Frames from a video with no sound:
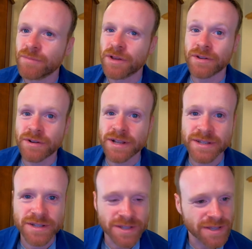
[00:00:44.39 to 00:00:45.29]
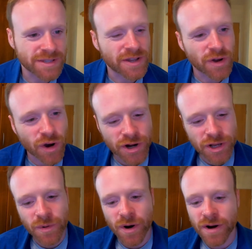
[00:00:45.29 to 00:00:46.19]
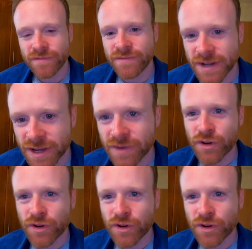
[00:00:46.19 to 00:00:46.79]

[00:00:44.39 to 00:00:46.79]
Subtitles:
whether you're listening to this on audio or video.